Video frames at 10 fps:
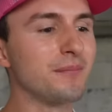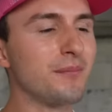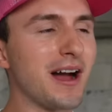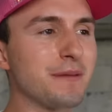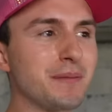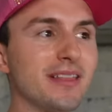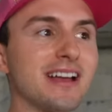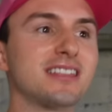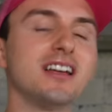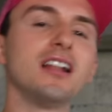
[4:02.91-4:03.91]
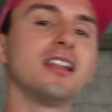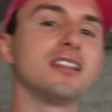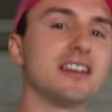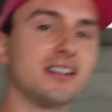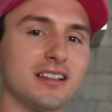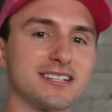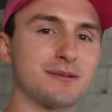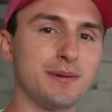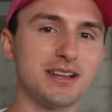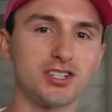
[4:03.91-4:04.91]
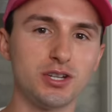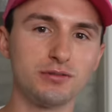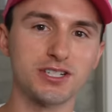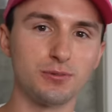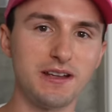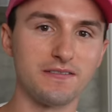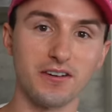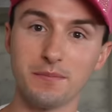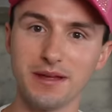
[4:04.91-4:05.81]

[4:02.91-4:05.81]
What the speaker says: might be like the littlest bit too sweet for